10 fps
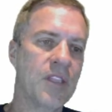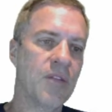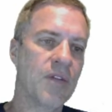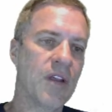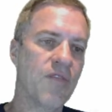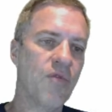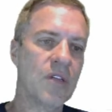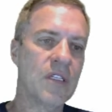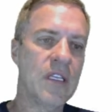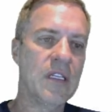Then we've got
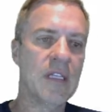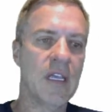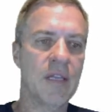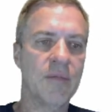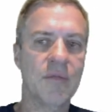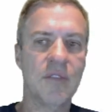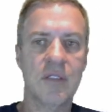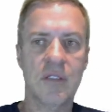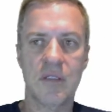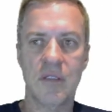14
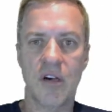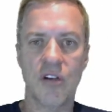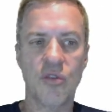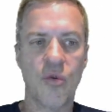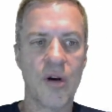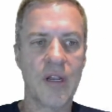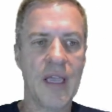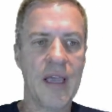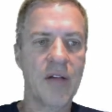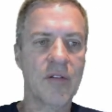times our torque
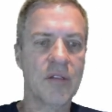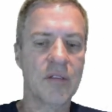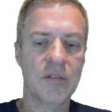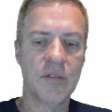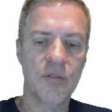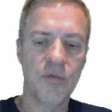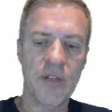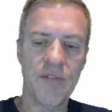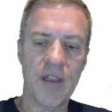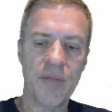out. We
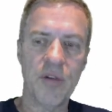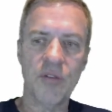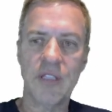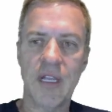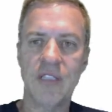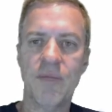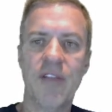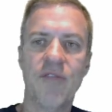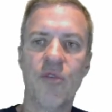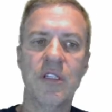divide both sides
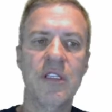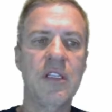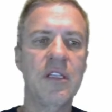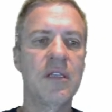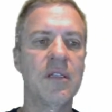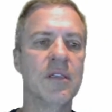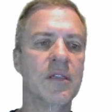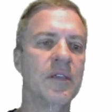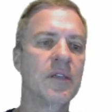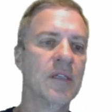by 14,
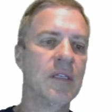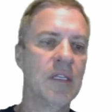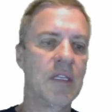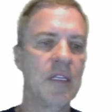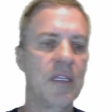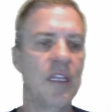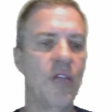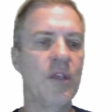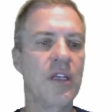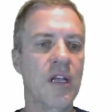
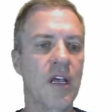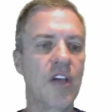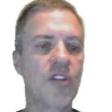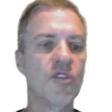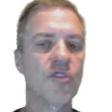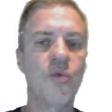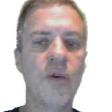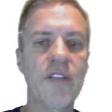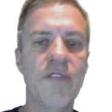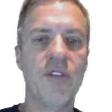and we get
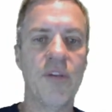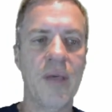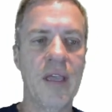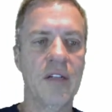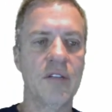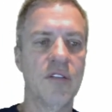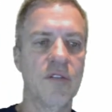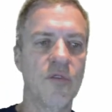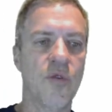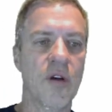120 foot-pounds
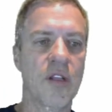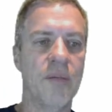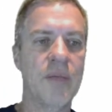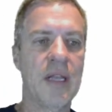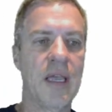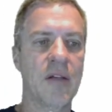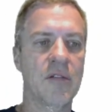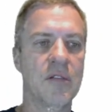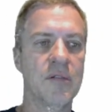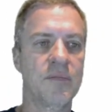of torque coming
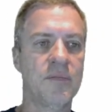out.